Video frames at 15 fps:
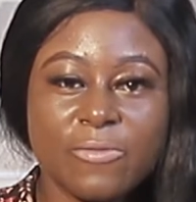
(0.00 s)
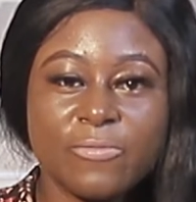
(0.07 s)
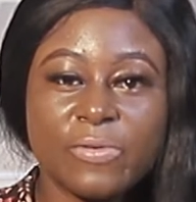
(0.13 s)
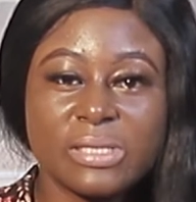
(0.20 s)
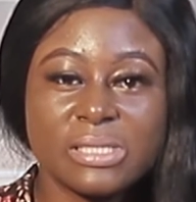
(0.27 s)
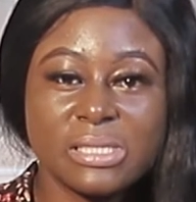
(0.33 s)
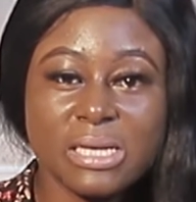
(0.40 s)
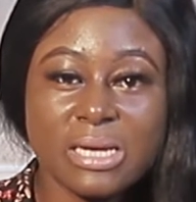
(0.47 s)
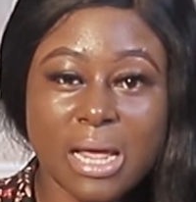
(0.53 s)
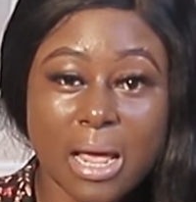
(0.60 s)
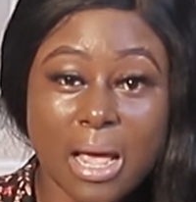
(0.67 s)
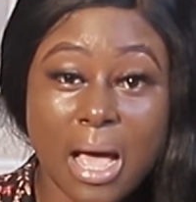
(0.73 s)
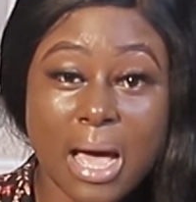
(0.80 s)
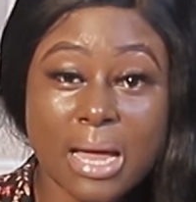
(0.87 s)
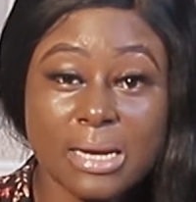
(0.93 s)
affixing a
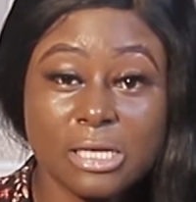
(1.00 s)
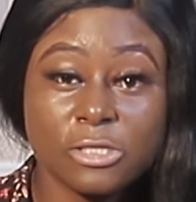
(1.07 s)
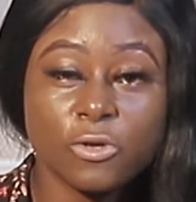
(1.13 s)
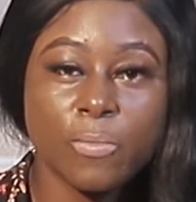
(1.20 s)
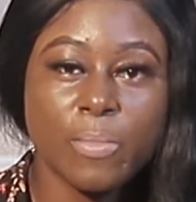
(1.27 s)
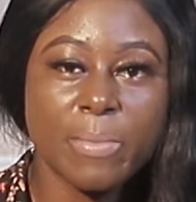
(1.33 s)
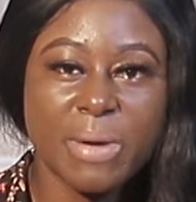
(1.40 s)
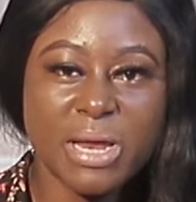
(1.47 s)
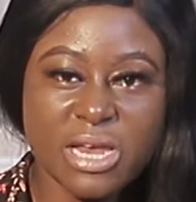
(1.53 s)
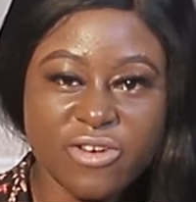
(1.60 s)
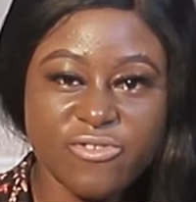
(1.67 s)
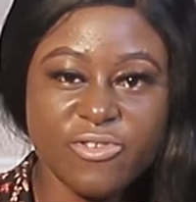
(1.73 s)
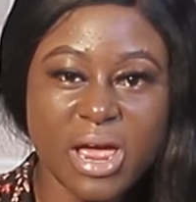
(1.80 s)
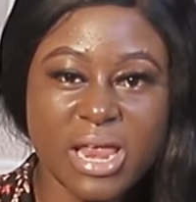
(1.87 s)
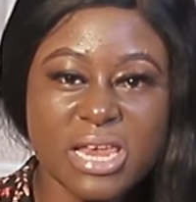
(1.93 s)
car na so be man
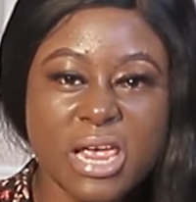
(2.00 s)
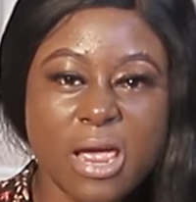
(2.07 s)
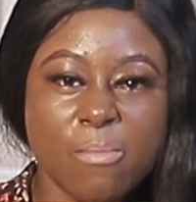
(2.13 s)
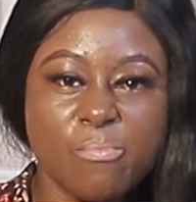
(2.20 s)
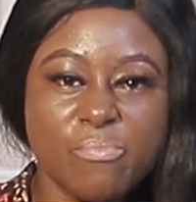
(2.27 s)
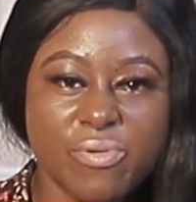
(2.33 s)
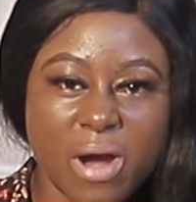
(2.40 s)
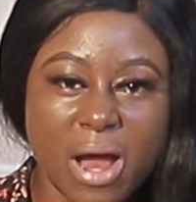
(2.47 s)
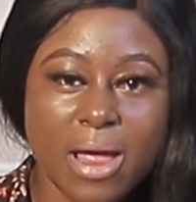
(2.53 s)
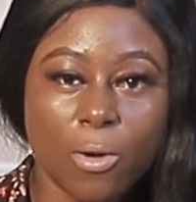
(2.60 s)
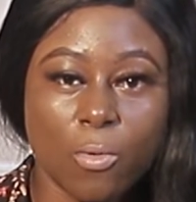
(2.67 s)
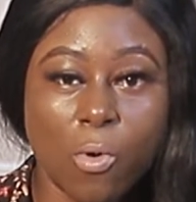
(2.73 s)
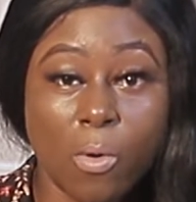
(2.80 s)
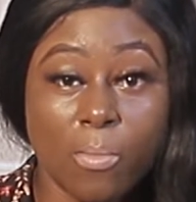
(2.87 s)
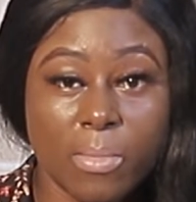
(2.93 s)
a journey a bra
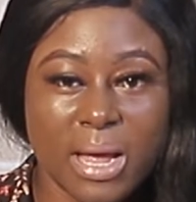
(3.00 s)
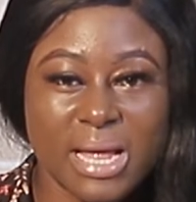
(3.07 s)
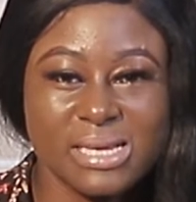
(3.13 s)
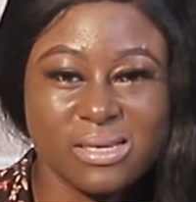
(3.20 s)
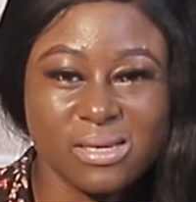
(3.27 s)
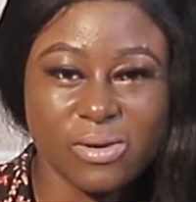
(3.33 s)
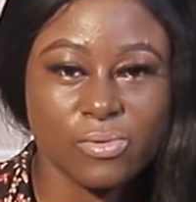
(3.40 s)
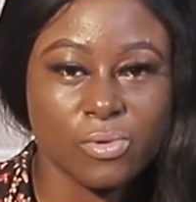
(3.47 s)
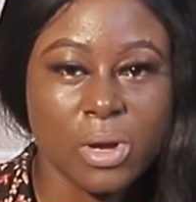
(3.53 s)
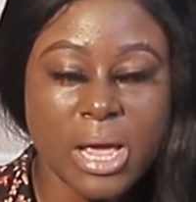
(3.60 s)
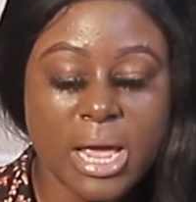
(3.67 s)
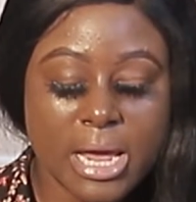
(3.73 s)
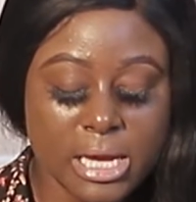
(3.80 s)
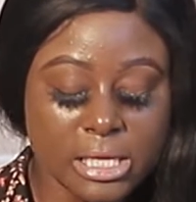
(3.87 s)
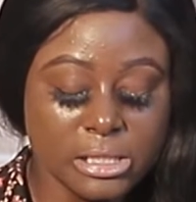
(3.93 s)
a come a deno
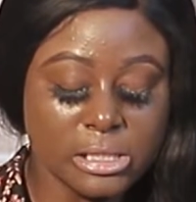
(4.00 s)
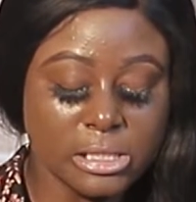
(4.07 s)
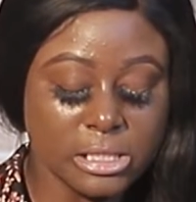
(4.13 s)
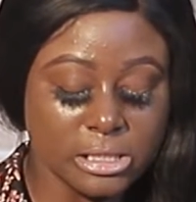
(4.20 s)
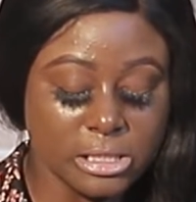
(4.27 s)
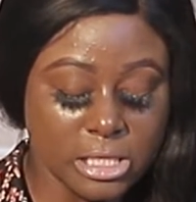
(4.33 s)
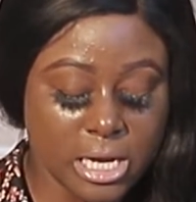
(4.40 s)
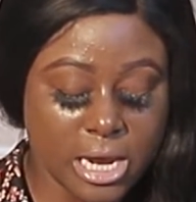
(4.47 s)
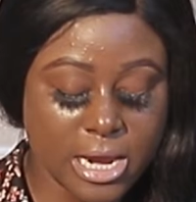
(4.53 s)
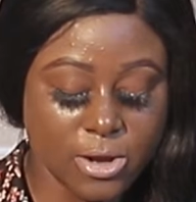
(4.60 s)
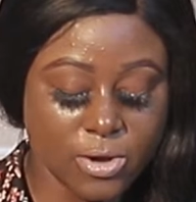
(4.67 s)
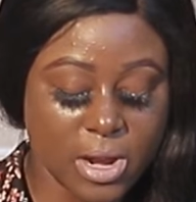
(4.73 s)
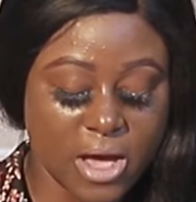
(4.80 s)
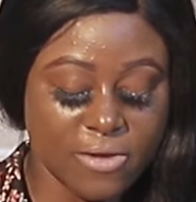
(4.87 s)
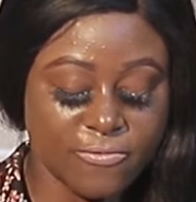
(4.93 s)
into the delay
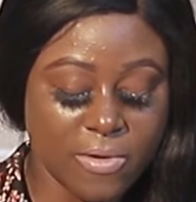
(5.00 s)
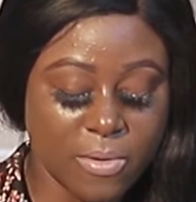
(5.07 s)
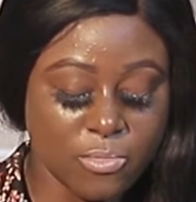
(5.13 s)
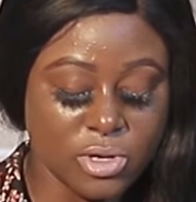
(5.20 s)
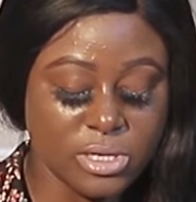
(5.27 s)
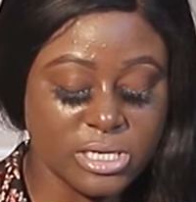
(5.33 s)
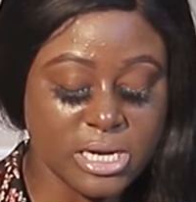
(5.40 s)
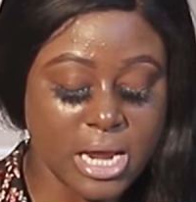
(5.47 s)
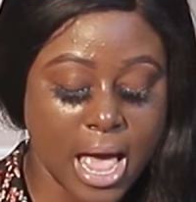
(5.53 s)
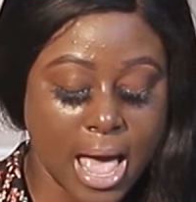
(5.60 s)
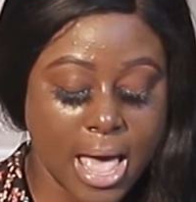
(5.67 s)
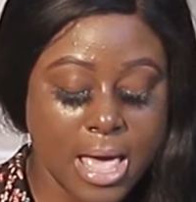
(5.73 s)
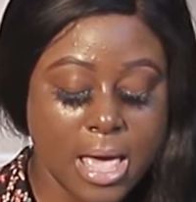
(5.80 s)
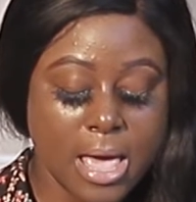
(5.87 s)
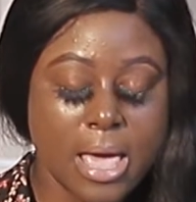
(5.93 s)
na femu
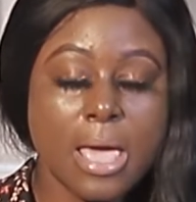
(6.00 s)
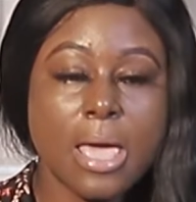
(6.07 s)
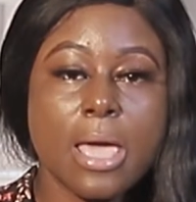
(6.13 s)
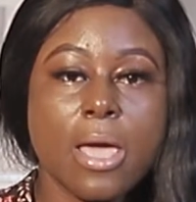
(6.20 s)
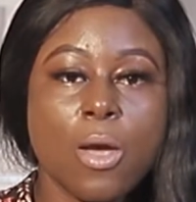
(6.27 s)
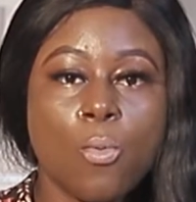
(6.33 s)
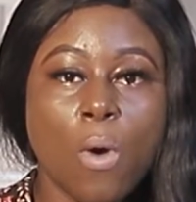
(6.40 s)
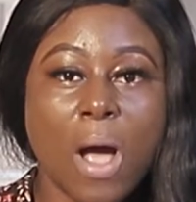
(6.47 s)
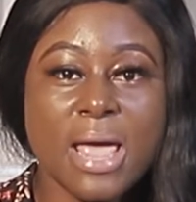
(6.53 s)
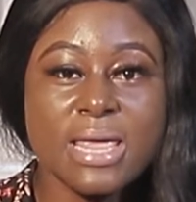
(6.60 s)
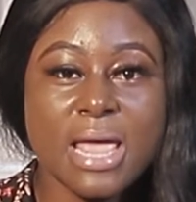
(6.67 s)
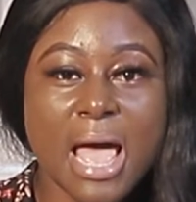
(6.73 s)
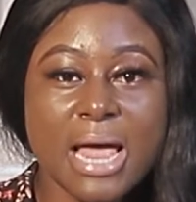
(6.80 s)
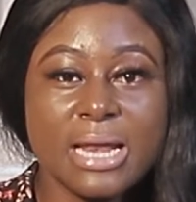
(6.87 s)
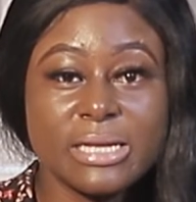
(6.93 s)
dia why
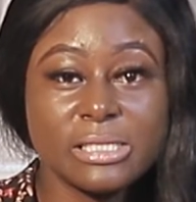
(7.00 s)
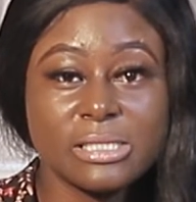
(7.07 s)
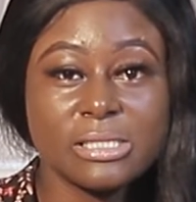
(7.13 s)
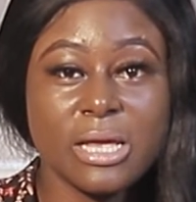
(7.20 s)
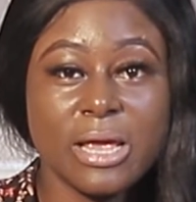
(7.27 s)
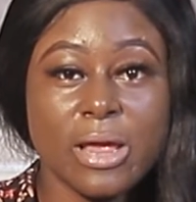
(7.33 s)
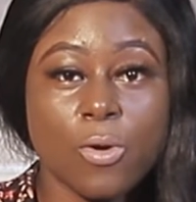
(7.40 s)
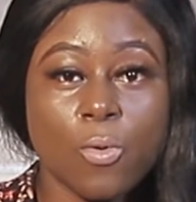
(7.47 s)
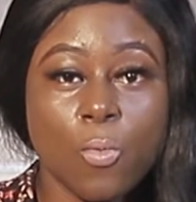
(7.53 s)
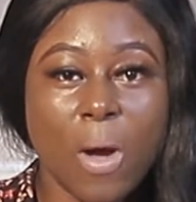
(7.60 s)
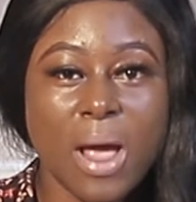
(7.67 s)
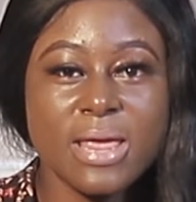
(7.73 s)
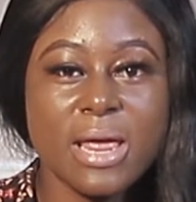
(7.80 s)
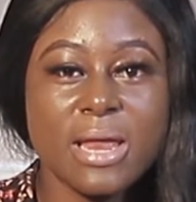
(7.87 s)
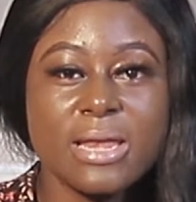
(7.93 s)
ya ne say
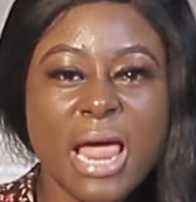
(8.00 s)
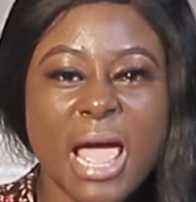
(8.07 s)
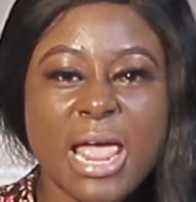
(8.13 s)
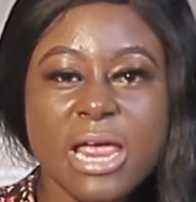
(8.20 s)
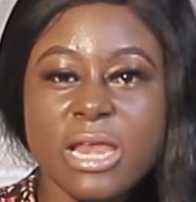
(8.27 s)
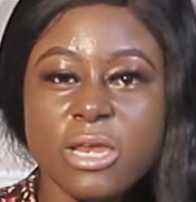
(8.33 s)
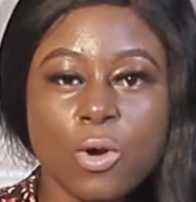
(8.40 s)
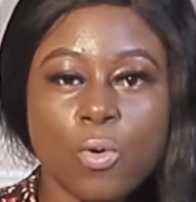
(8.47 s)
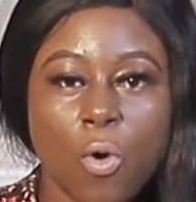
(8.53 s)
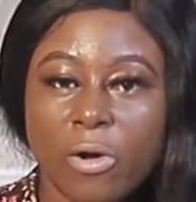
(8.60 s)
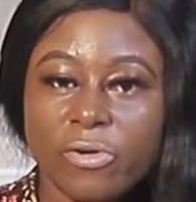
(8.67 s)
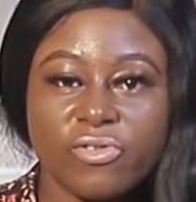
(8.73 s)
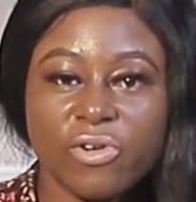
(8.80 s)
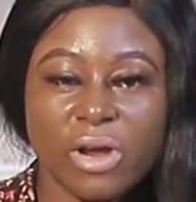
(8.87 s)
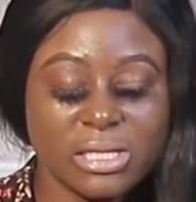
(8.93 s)
why ya na a new
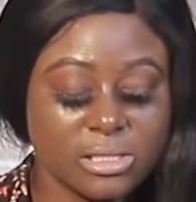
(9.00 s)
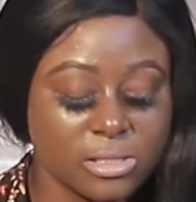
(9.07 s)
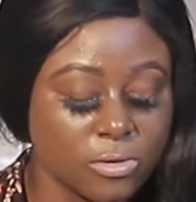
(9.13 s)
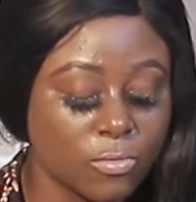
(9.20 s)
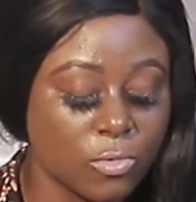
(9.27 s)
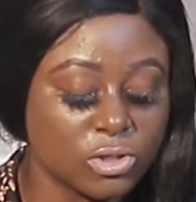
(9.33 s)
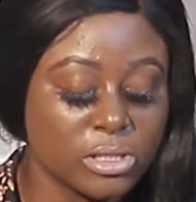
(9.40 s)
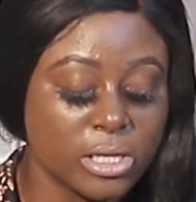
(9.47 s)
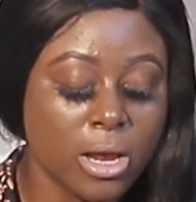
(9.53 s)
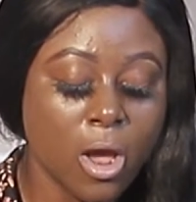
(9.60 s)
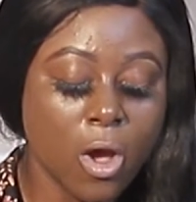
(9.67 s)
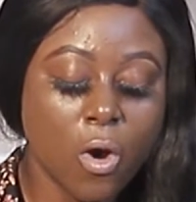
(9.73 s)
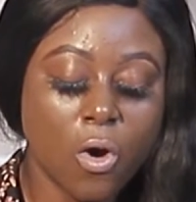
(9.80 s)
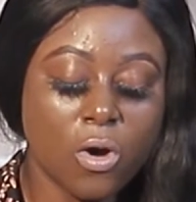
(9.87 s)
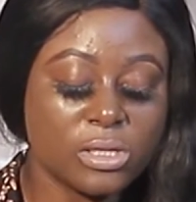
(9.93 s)
contract no more say
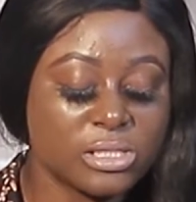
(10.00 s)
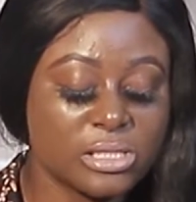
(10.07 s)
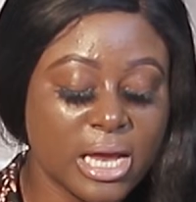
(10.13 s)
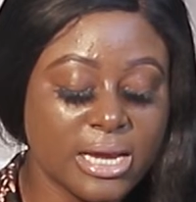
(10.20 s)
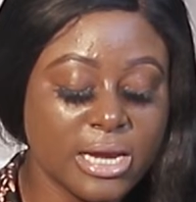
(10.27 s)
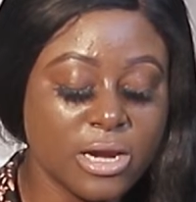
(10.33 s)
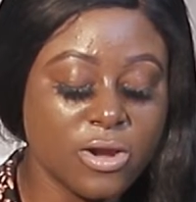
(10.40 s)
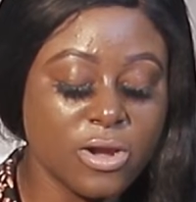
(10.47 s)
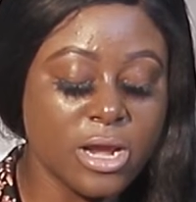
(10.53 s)
or signing